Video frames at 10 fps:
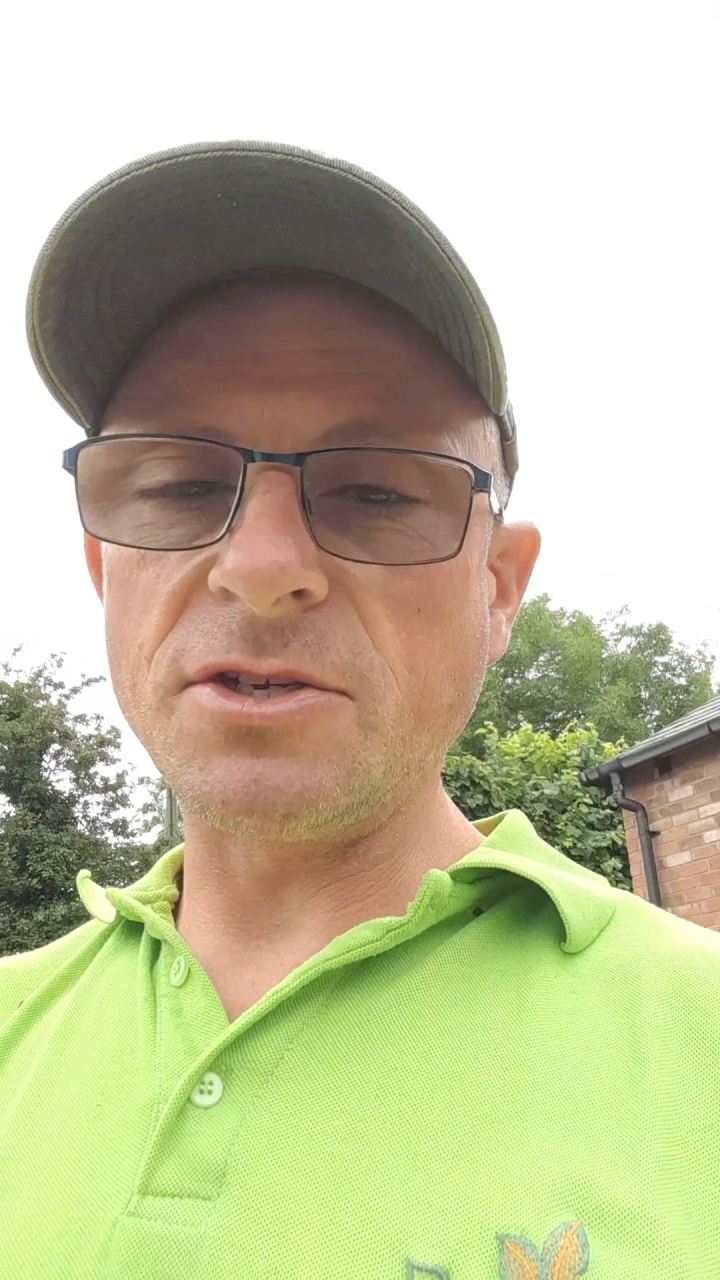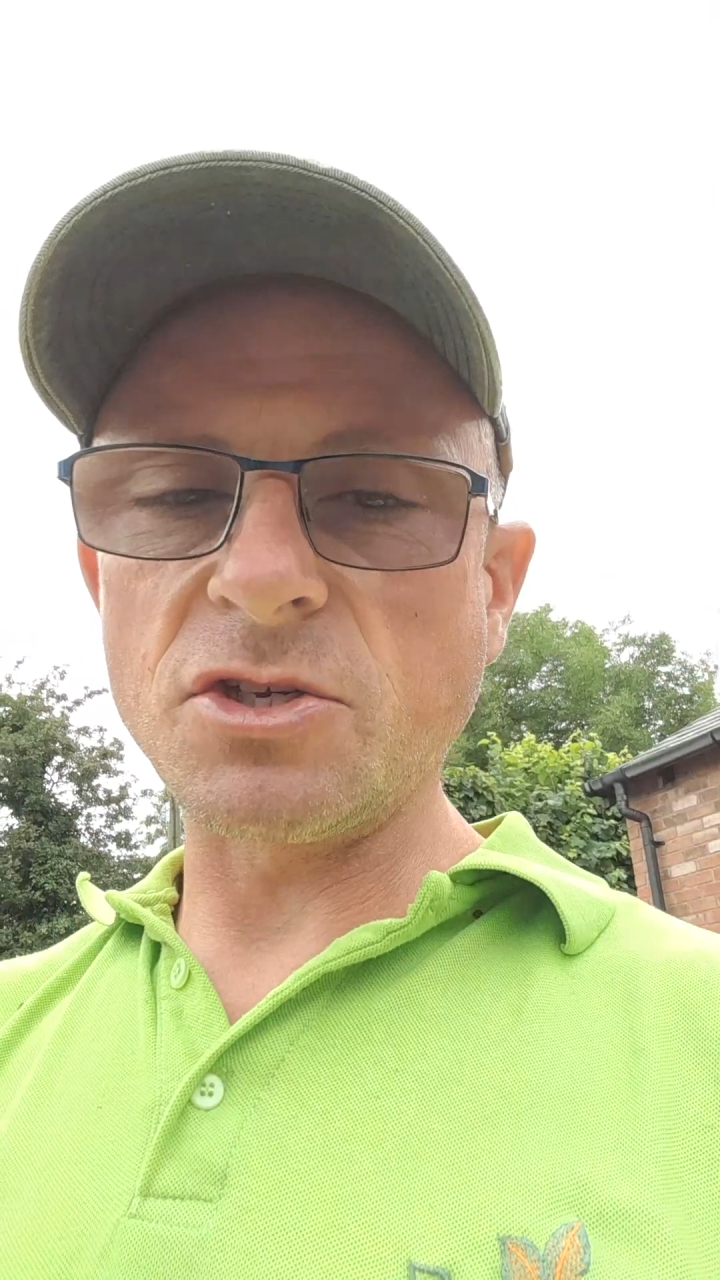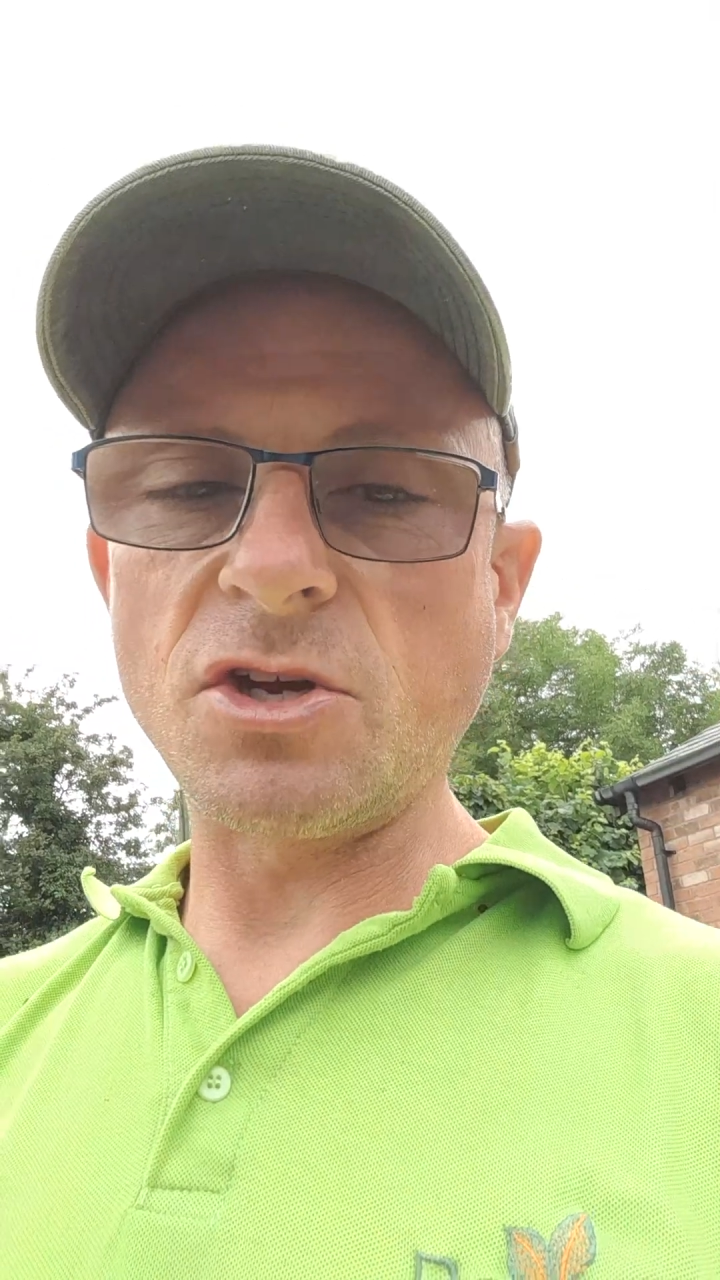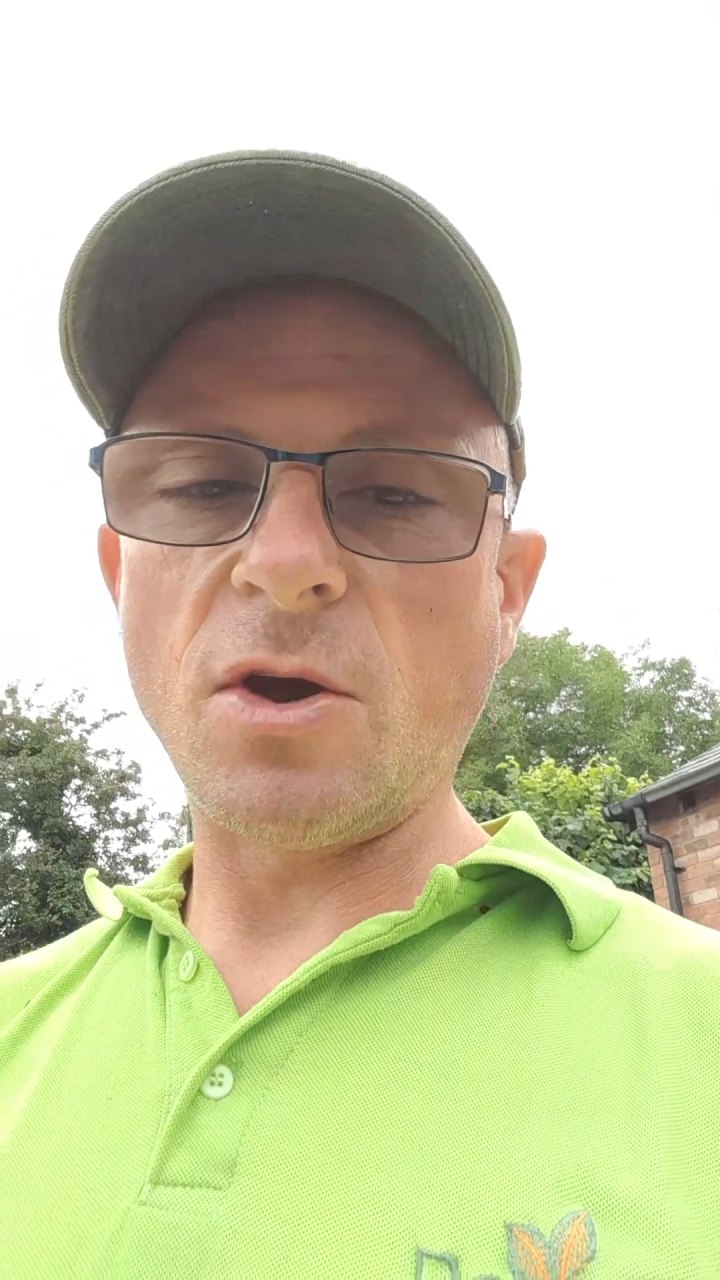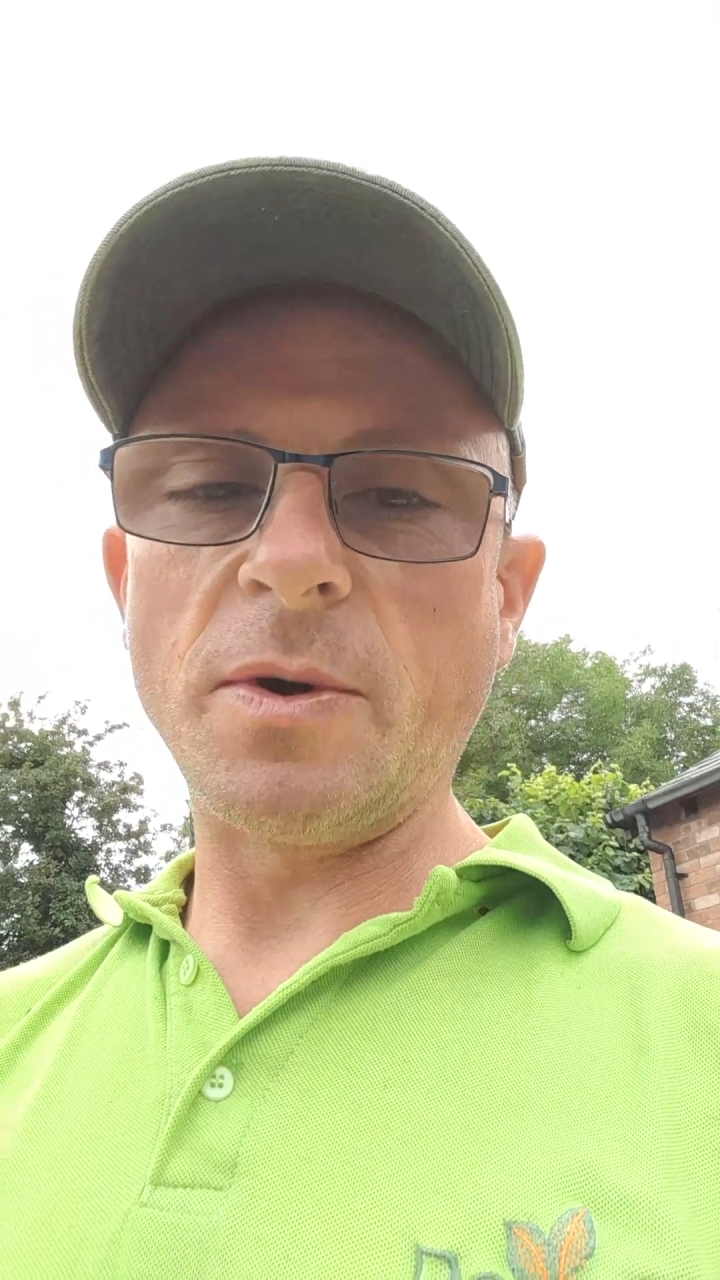are
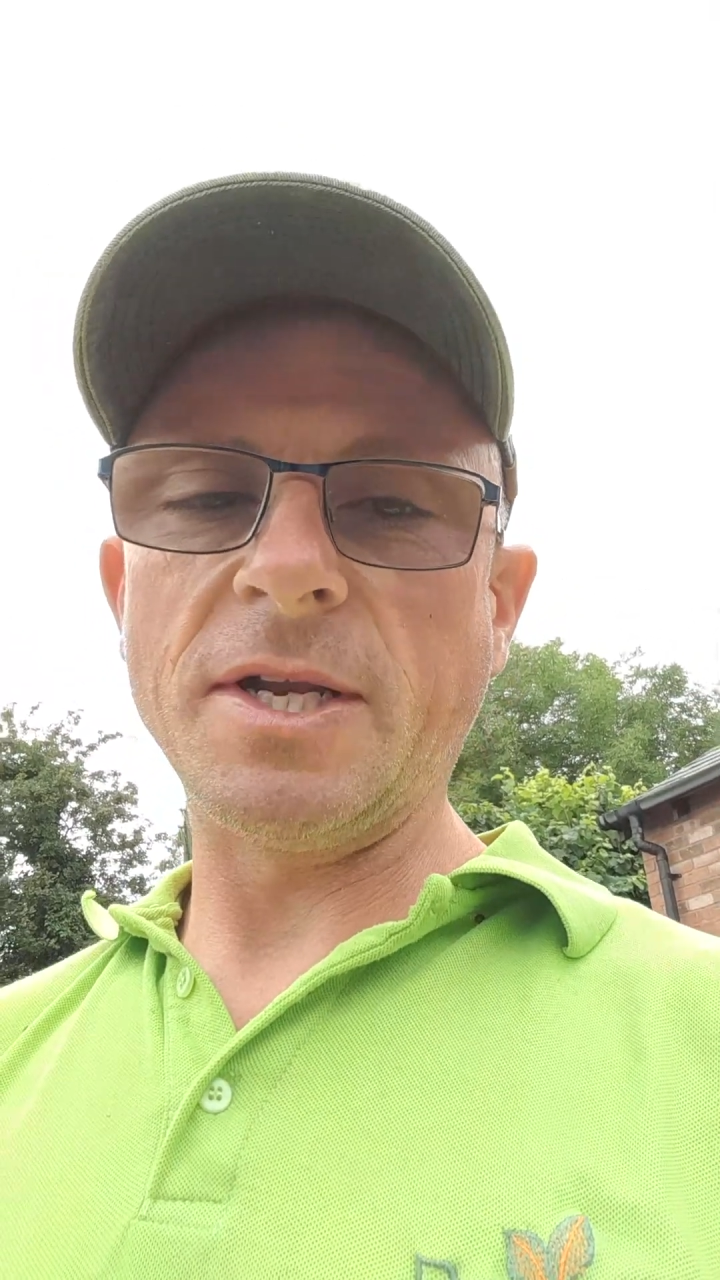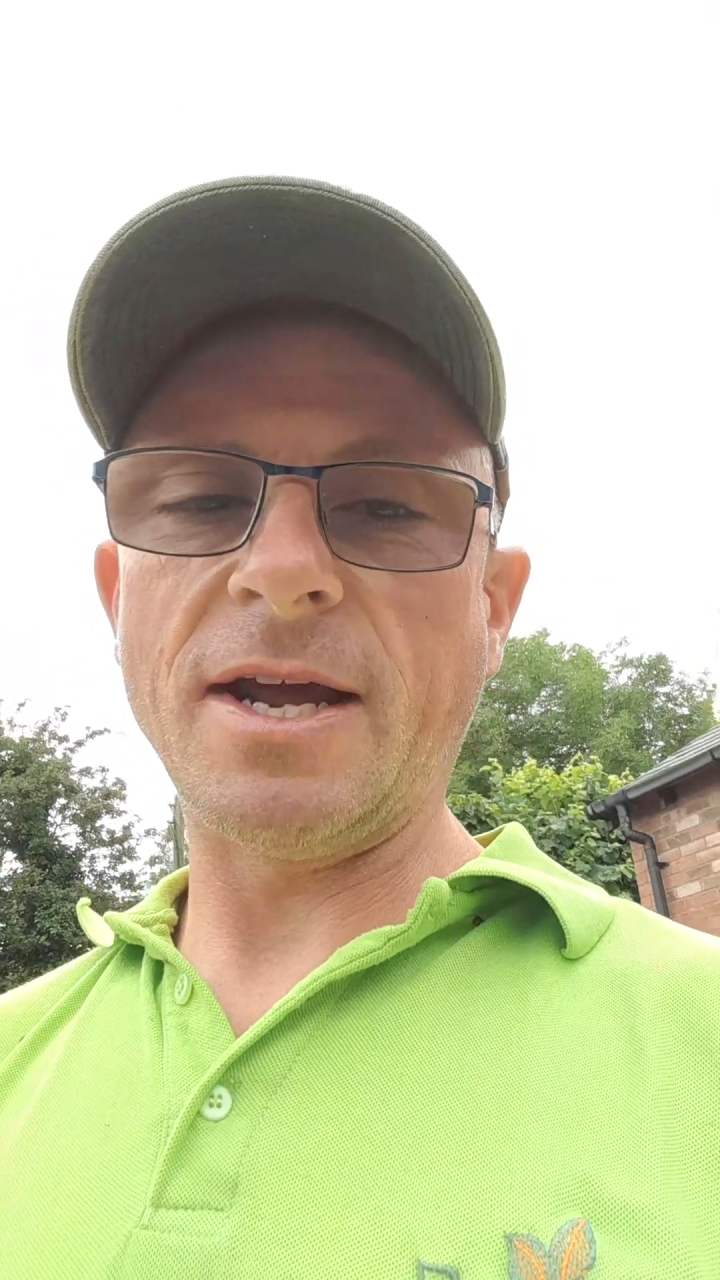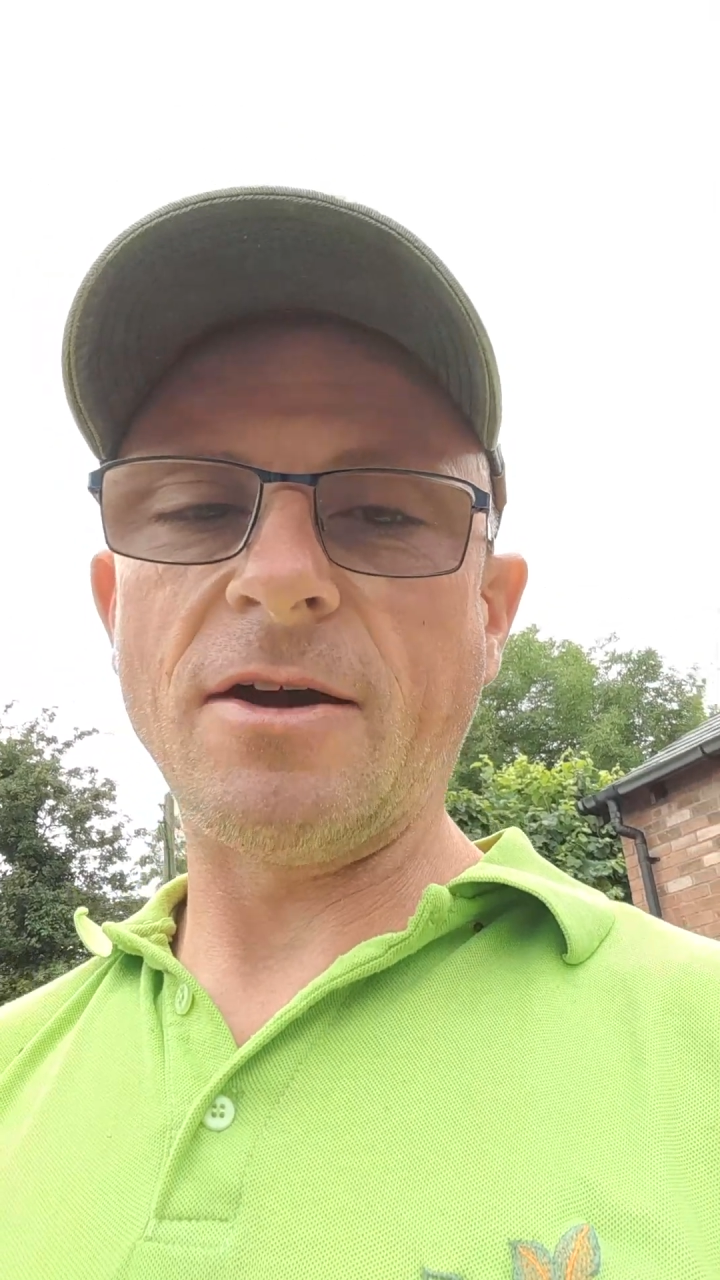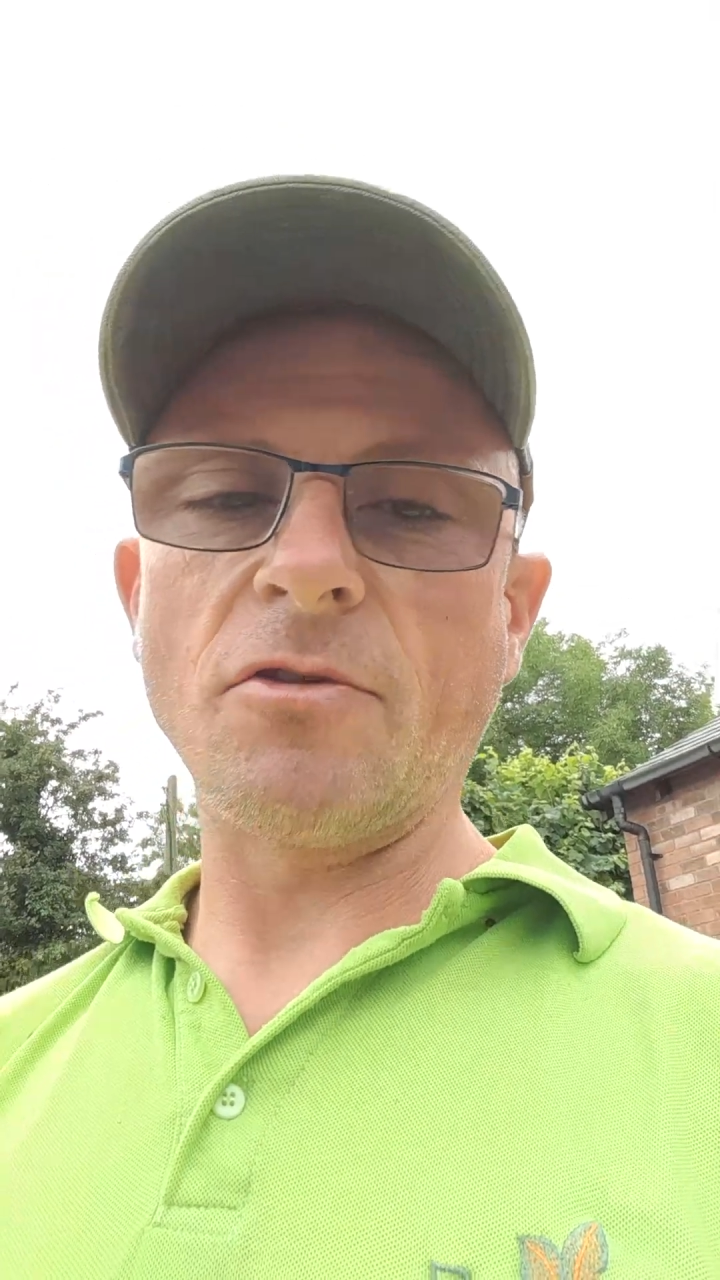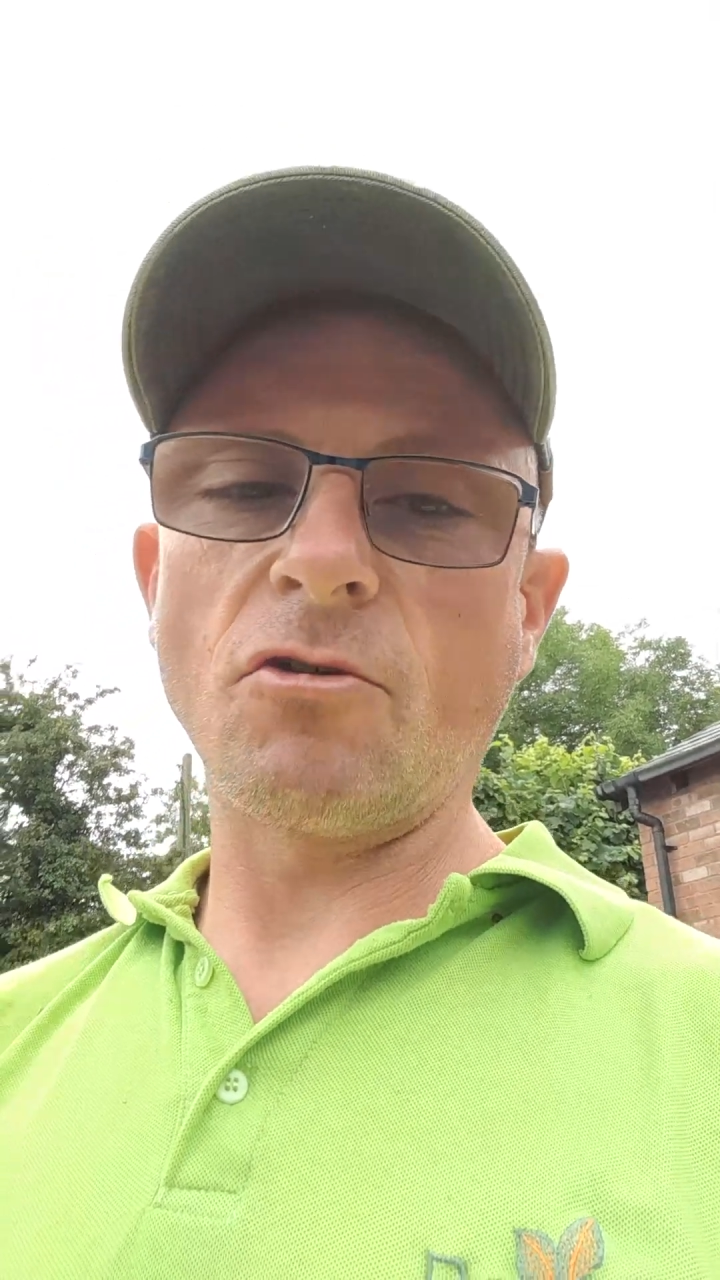slowing down,